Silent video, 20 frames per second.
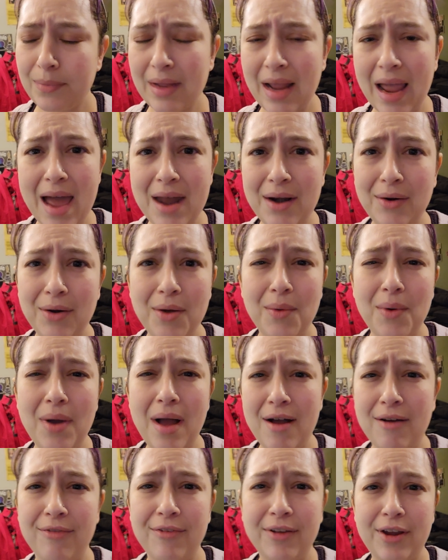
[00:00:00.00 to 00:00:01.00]
I don't know.
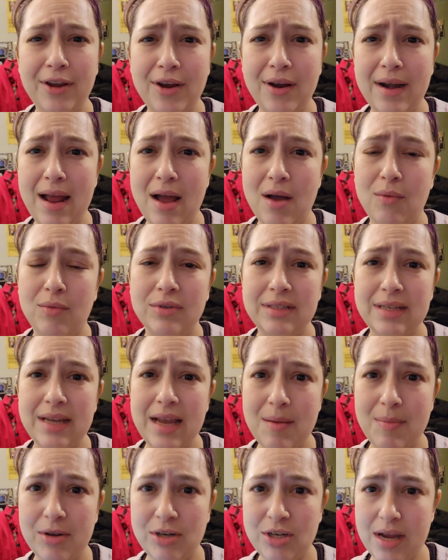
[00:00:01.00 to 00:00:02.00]
I'll figure it out. We'll see how
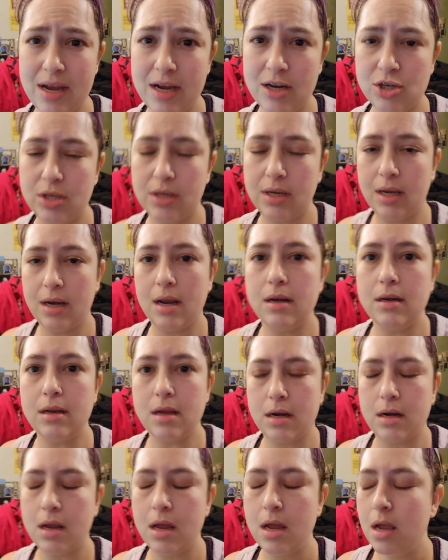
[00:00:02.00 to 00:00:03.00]
much I actually get
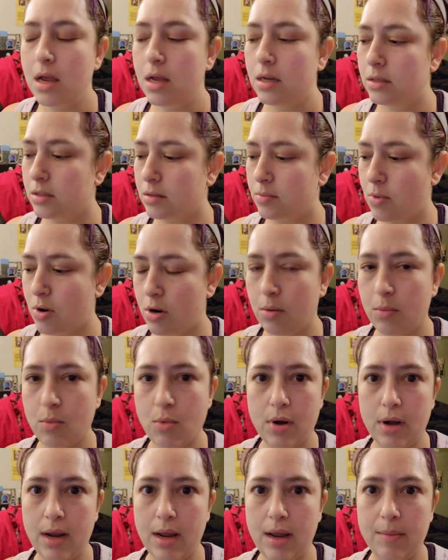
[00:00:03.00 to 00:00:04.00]
done tomorrow
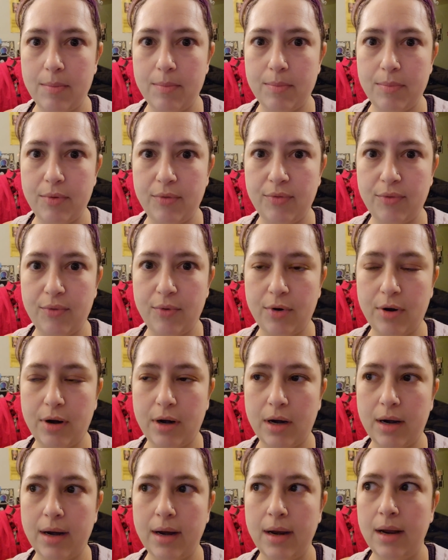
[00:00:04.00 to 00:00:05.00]
morning
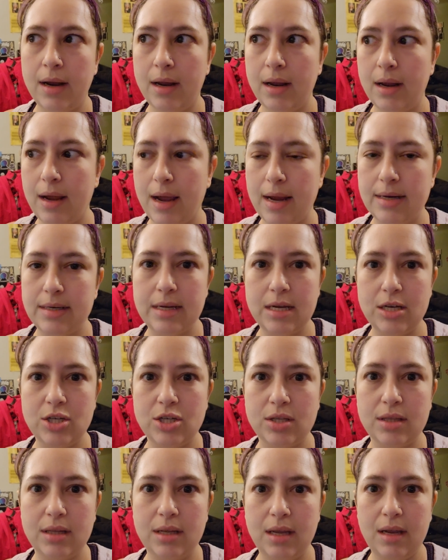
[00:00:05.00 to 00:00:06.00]
before I teach
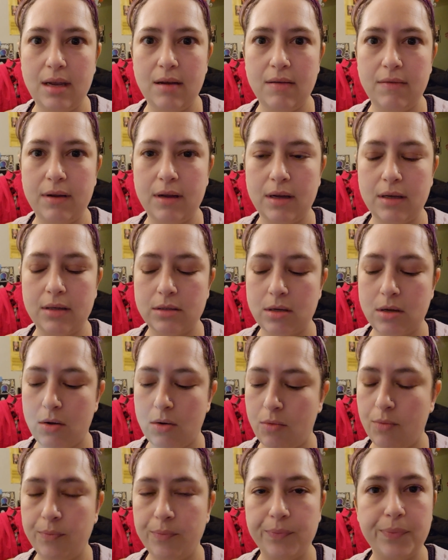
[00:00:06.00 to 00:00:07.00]
in the evening.
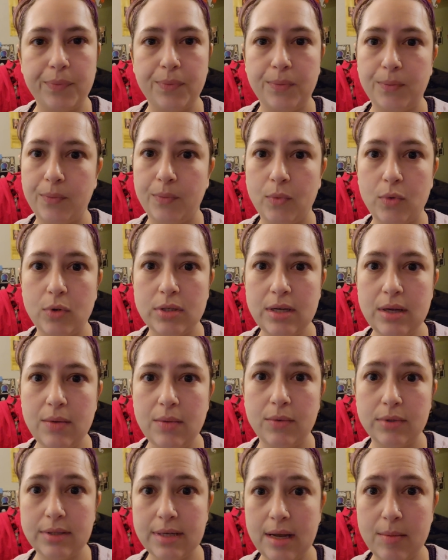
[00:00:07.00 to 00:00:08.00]
So we'll see.
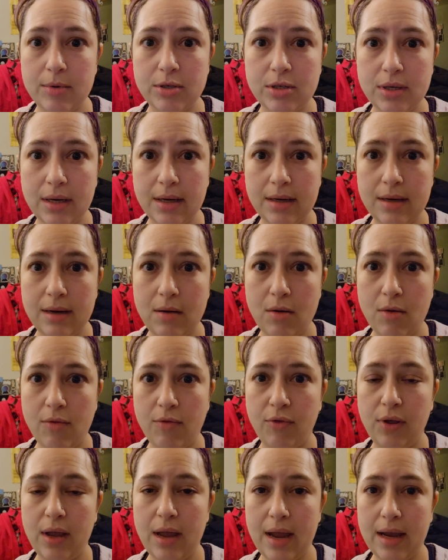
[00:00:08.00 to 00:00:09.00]
We'll see how much I get done.
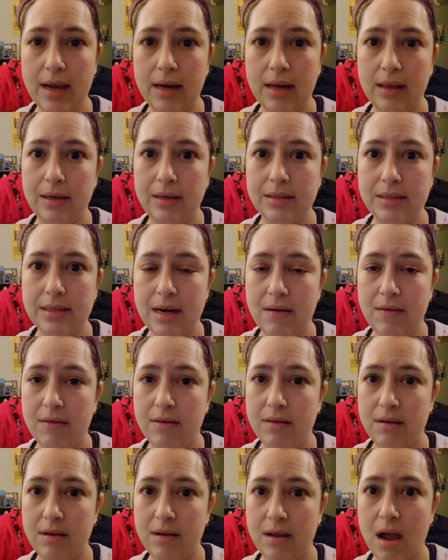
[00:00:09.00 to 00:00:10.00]
Hopefully I can at least get
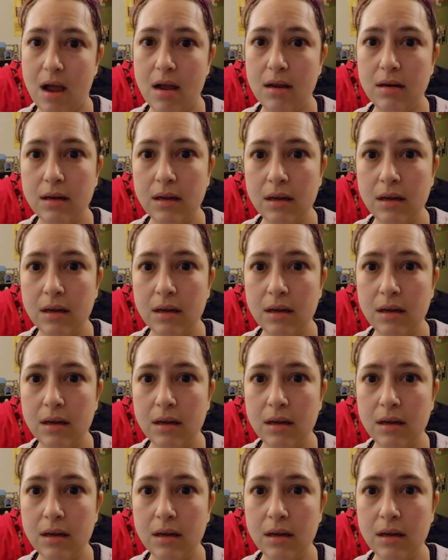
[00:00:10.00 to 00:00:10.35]
everything cut